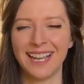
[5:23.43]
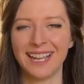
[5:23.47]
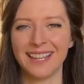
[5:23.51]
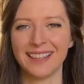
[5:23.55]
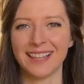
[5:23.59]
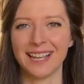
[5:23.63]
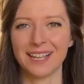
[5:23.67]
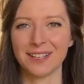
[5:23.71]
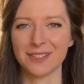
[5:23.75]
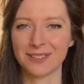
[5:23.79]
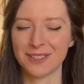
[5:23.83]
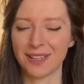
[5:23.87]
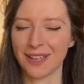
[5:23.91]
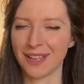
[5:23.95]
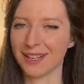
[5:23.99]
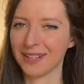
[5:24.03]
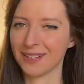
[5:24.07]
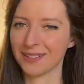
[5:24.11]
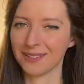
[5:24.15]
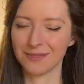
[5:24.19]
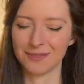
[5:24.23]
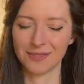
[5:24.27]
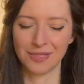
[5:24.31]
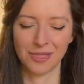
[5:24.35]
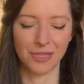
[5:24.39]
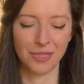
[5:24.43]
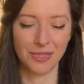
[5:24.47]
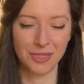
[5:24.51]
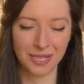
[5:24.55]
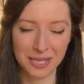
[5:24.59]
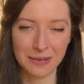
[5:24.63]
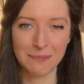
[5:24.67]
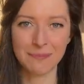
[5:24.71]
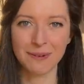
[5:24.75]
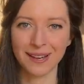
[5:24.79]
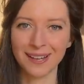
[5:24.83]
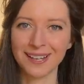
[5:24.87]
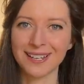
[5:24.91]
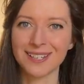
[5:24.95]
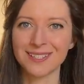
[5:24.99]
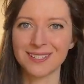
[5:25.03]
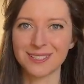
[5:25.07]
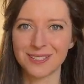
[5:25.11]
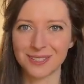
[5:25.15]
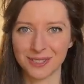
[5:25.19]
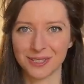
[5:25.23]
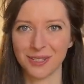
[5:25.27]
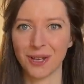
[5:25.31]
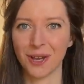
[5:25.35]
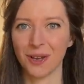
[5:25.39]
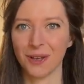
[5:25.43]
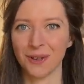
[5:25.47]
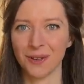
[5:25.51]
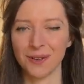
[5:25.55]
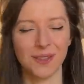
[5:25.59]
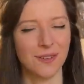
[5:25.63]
That's like the place to go.